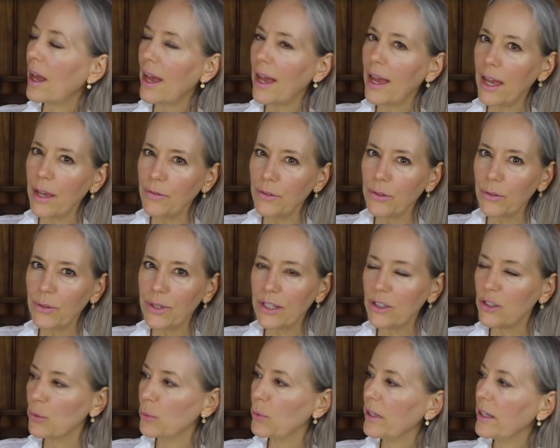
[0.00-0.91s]
After
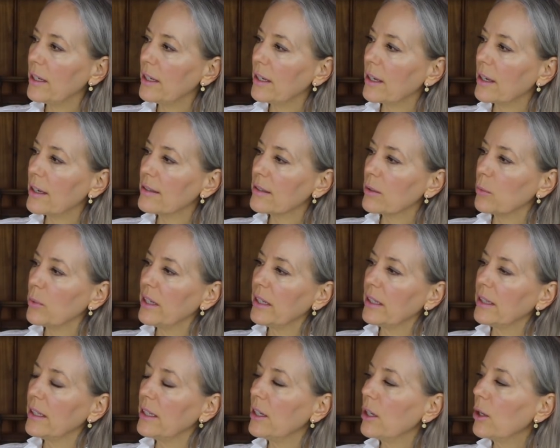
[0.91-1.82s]
each week is a
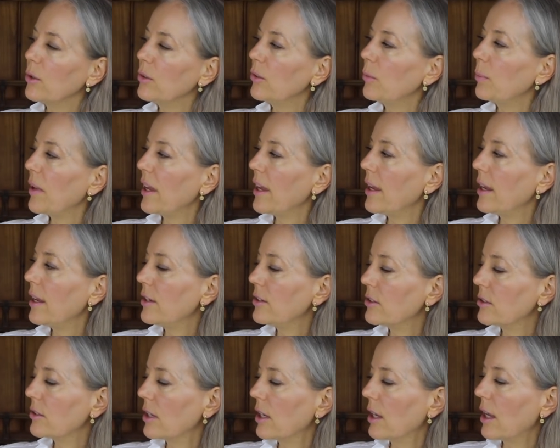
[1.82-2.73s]
weekly notes
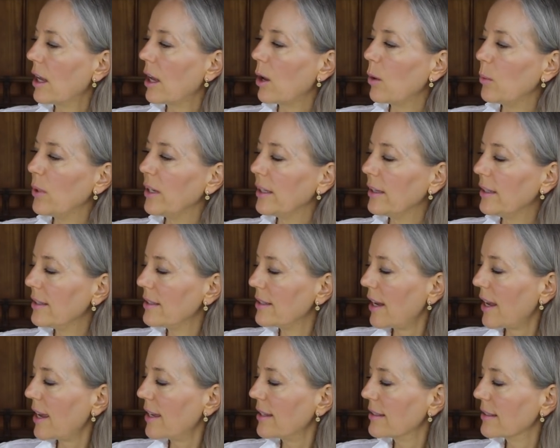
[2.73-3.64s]
page, a weekly
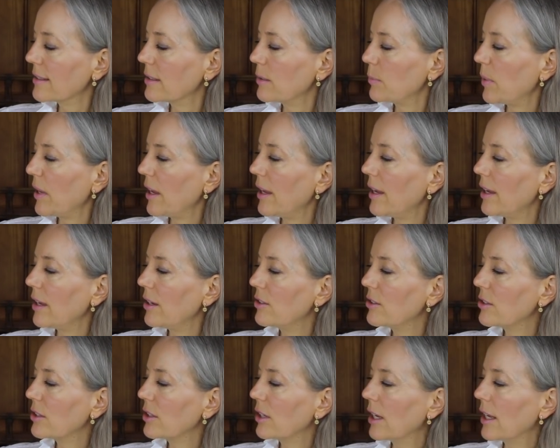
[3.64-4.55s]
tasks
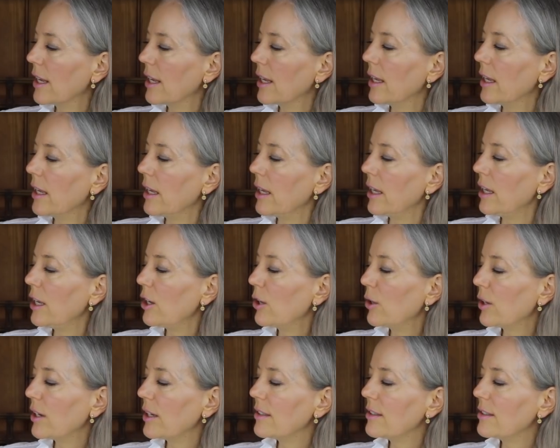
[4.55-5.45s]
page.
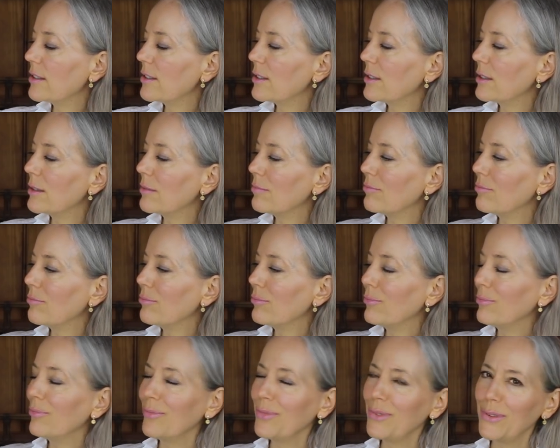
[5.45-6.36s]
Here is
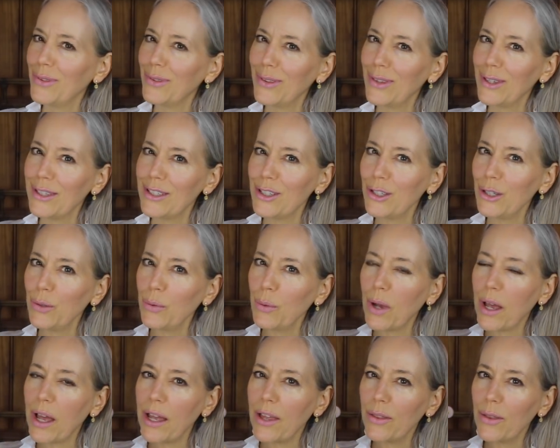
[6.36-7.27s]
the
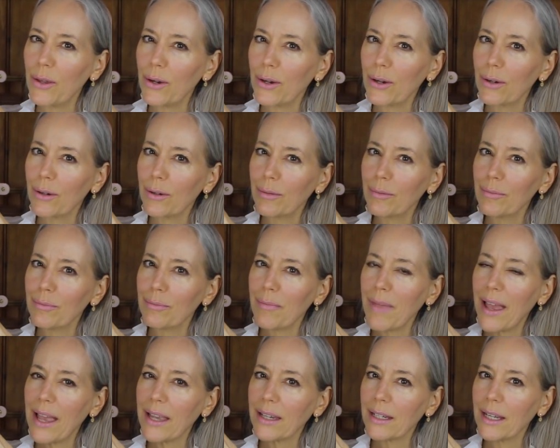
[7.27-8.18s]
two other
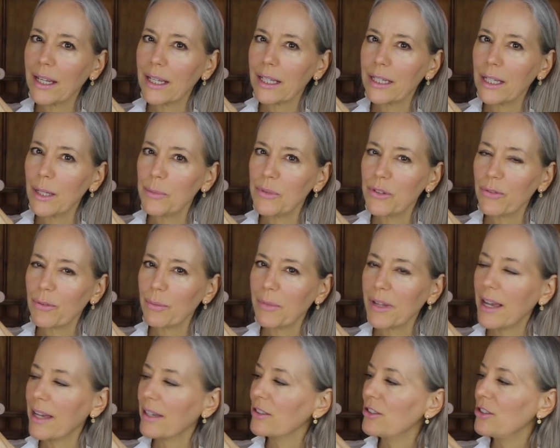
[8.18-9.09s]
magnet clips from
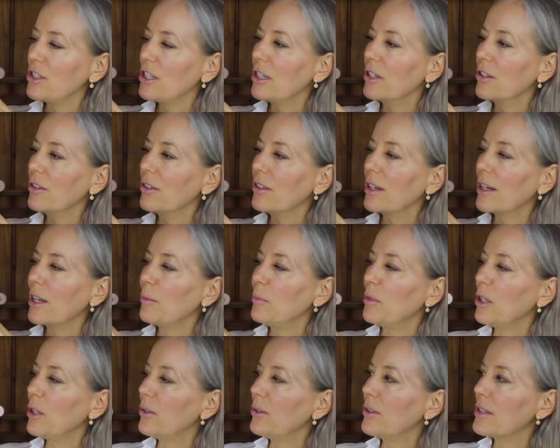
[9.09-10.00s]
last year that
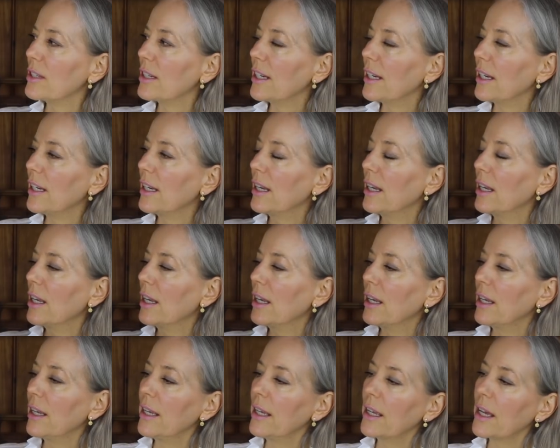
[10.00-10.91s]
I'm using.
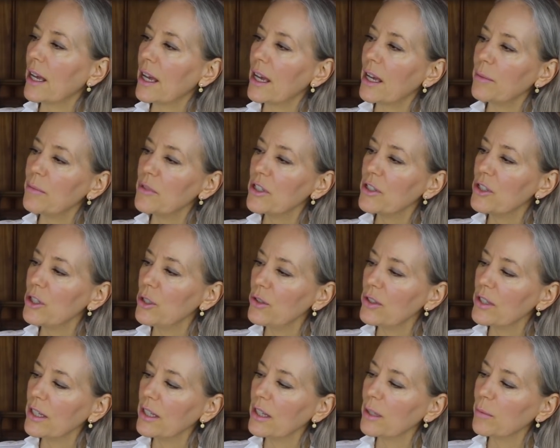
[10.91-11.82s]
I'm just
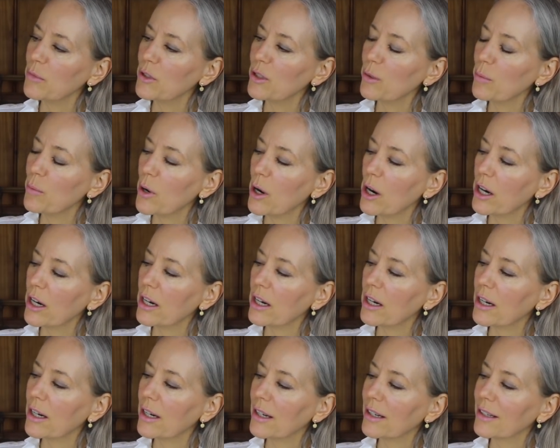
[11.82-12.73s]
using them to
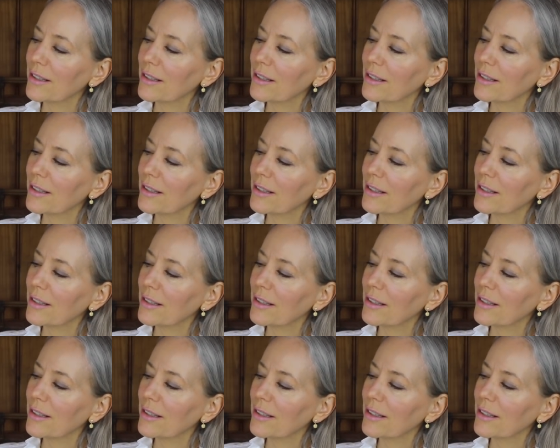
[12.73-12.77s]
mark